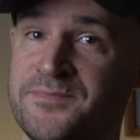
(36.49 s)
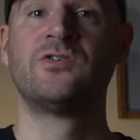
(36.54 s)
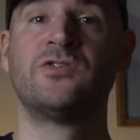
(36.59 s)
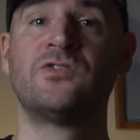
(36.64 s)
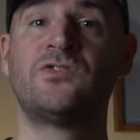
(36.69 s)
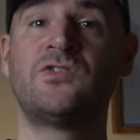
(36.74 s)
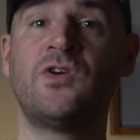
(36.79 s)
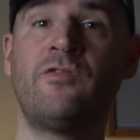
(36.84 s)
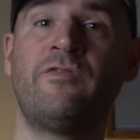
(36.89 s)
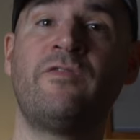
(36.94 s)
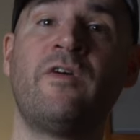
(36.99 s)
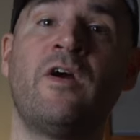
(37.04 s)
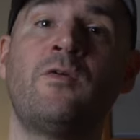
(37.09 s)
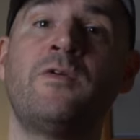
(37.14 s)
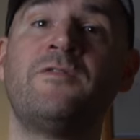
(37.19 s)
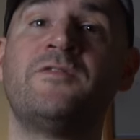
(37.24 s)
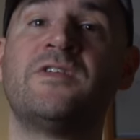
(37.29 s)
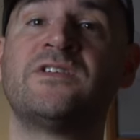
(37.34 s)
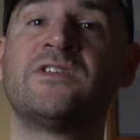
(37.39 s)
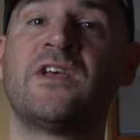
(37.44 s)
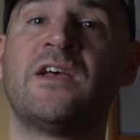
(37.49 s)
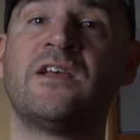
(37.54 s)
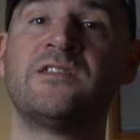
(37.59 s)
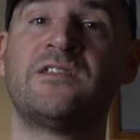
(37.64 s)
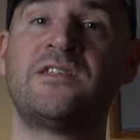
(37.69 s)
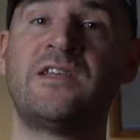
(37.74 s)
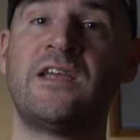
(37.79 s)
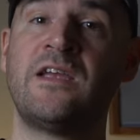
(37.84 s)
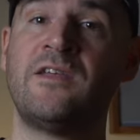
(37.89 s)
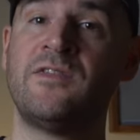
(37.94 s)
So far, we've
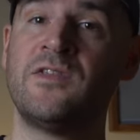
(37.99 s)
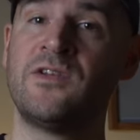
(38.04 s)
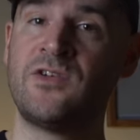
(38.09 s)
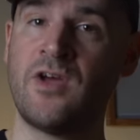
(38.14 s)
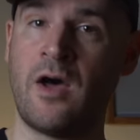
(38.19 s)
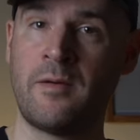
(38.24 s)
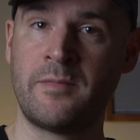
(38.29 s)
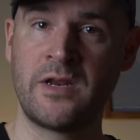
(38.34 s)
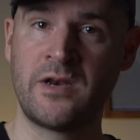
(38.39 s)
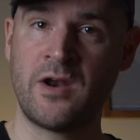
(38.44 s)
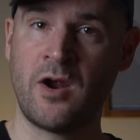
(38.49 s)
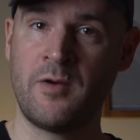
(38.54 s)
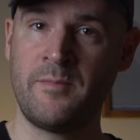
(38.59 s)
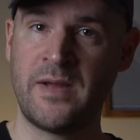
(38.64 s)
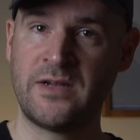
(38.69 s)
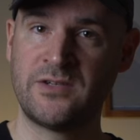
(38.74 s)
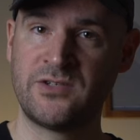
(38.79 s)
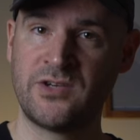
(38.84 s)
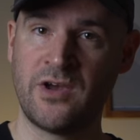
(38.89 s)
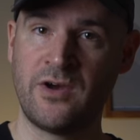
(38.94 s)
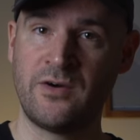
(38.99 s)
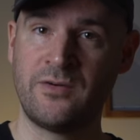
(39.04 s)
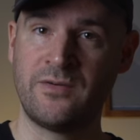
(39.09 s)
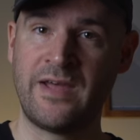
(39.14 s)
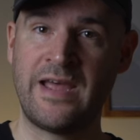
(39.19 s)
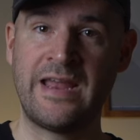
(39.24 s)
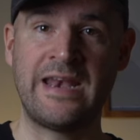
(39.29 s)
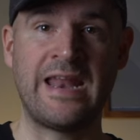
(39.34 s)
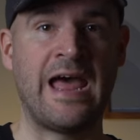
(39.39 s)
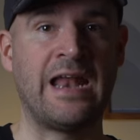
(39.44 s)
discussed taking the dominant arpeggio
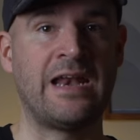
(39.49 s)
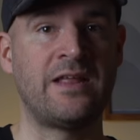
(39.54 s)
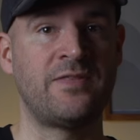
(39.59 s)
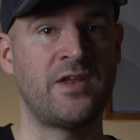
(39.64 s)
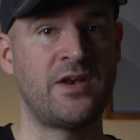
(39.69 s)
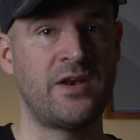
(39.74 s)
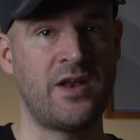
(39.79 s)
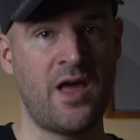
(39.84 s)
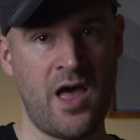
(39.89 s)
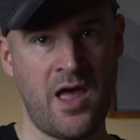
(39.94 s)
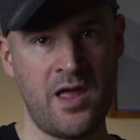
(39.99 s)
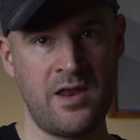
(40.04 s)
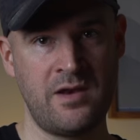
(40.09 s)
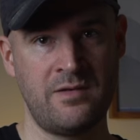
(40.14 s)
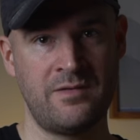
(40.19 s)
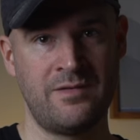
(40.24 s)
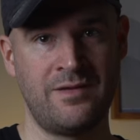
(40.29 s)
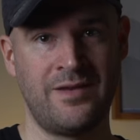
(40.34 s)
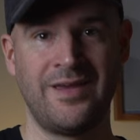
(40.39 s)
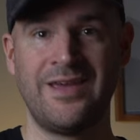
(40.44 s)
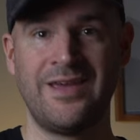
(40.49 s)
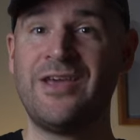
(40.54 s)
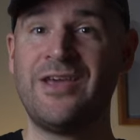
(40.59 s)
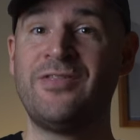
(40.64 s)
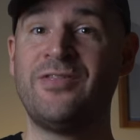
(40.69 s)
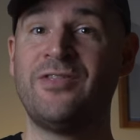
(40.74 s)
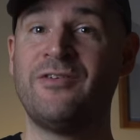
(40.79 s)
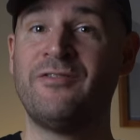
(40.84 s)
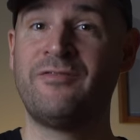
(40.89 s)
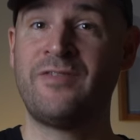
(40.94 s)
and adding the 9,
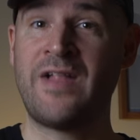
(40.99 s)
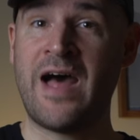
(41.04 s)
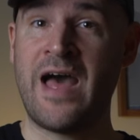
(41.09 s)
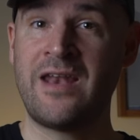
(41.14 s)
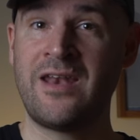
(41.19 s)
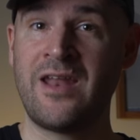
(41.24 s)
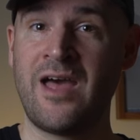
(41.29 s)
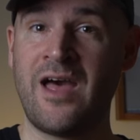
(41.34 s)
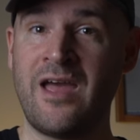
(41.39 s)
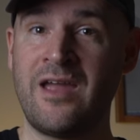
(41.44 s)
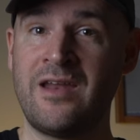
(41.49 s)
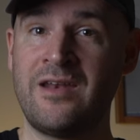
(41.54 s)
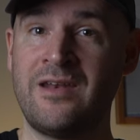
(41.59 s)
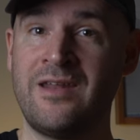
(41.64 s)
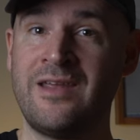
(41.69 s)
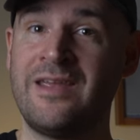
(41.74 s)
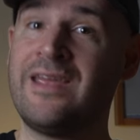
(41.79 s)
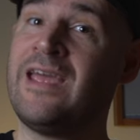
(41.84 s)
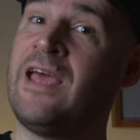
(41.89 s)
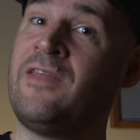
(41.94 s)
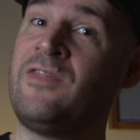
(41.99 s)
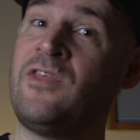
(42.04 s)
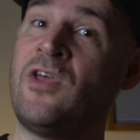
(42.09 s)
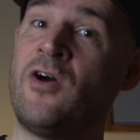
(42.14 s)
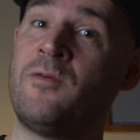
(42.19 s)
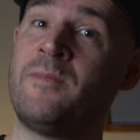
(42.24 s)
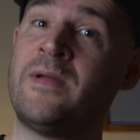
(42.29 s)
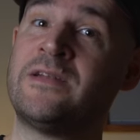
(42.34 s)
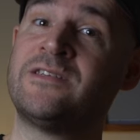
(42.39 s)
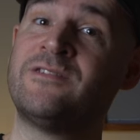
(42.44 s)
the flat 9, and the
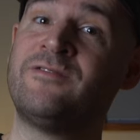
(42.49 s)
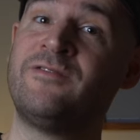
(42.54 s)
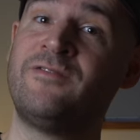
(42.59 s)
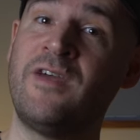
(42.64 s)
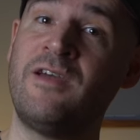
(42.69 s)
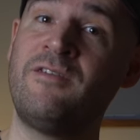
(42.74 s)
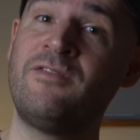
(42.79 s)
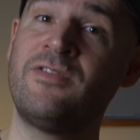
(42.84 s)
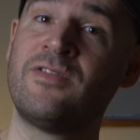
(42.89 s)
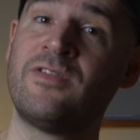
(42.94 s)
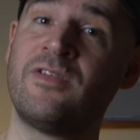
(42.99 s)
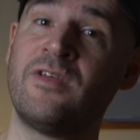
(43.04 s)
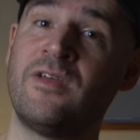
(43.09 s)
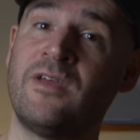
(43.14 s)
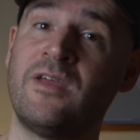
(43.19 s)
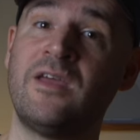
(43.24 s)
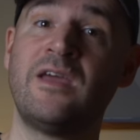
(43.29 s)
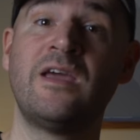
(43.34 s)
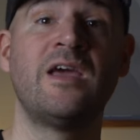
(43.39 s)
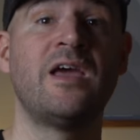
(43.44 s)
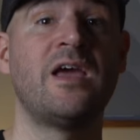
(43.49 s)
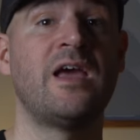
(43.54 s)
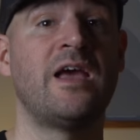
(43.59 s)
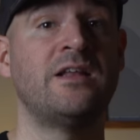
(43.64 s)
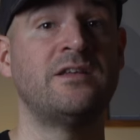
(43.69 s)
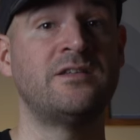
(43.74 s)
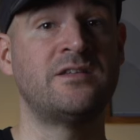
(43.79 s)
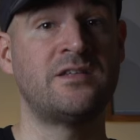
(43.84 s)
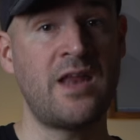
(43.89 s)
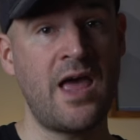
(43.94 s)
augmented 5th,
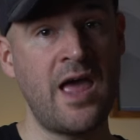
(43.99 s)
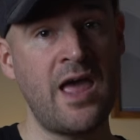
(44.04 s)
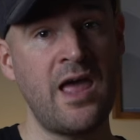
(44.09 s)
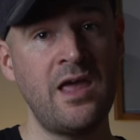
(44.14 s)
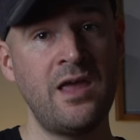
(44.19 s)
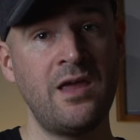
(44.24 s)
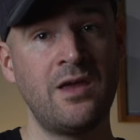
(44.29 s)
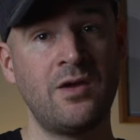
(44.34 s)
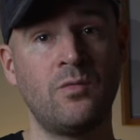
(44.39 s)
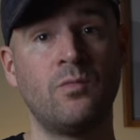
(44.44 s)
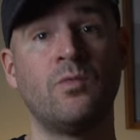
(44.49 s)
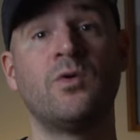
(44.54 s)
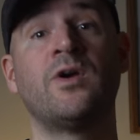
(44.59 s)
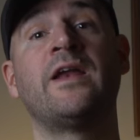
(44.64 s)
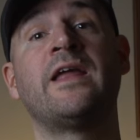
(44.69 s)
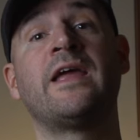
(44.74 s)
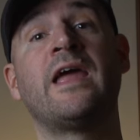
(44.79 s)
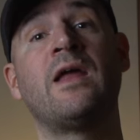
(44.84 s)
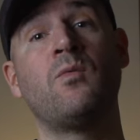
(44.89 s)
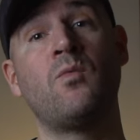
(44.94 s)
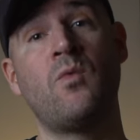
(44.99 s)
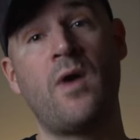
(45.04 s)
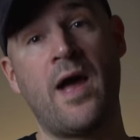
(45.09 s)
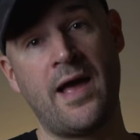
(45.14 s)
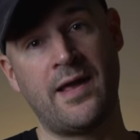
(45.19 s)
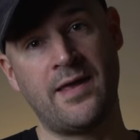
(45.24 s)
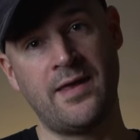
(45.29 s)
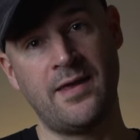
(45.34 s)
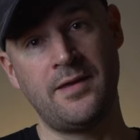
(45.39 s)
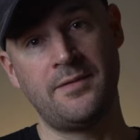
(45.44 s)
and today we're going to get
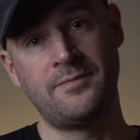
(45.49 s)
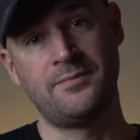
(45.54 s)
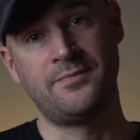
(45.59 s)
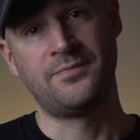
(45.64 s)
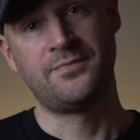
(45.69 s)
wacky.